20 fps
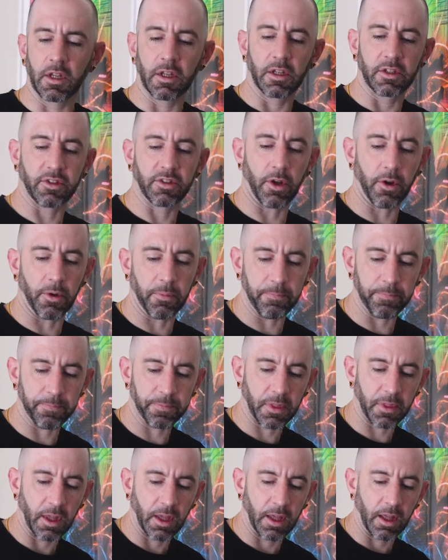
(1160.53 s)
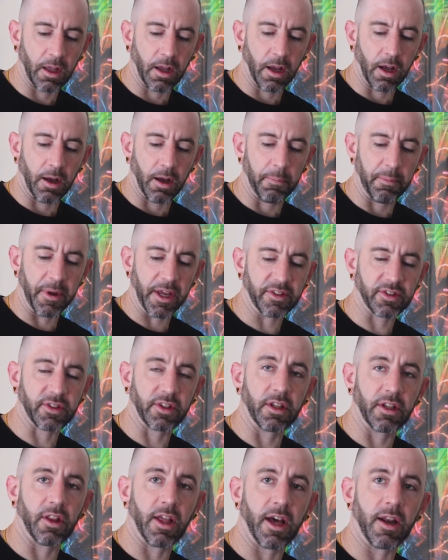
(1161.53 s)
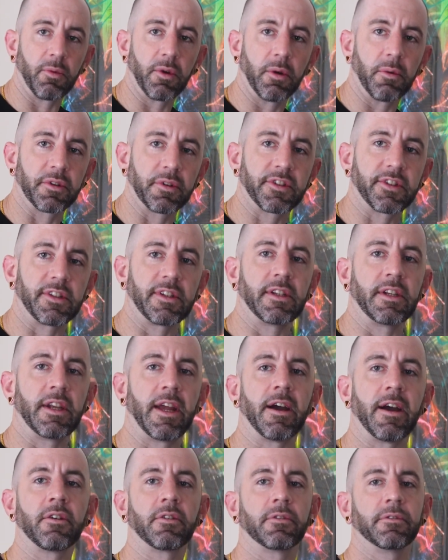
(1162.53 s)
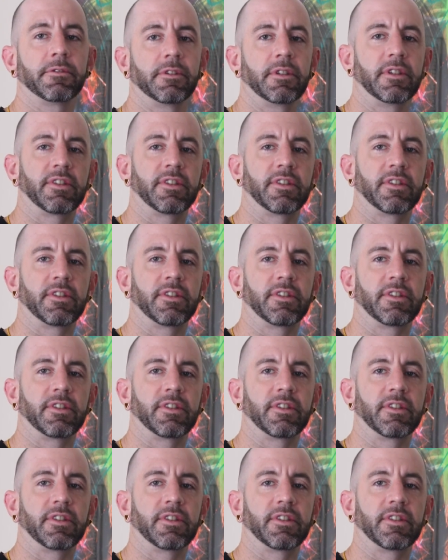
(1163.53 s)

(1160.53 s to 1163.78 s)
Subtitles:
So basically a lot of what we're seeing now